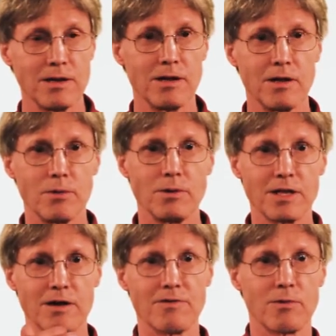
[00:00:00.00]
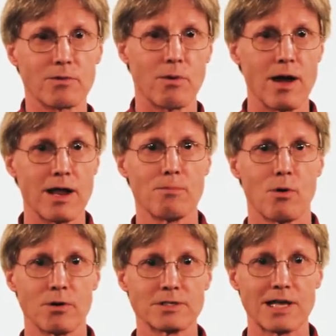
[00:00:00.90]
When you join the Jeffery
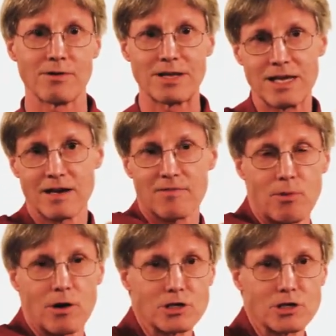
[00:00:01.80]
Combs Inner Circle,